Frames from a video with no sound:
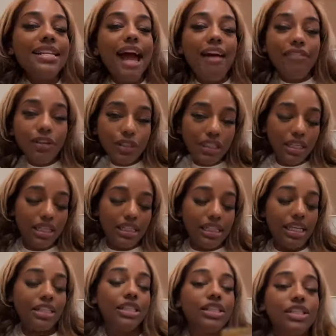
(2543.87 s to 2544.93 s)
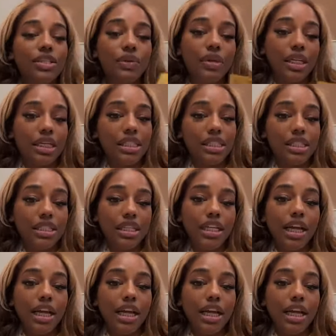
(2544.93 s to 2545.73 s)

Devil to the six of swords.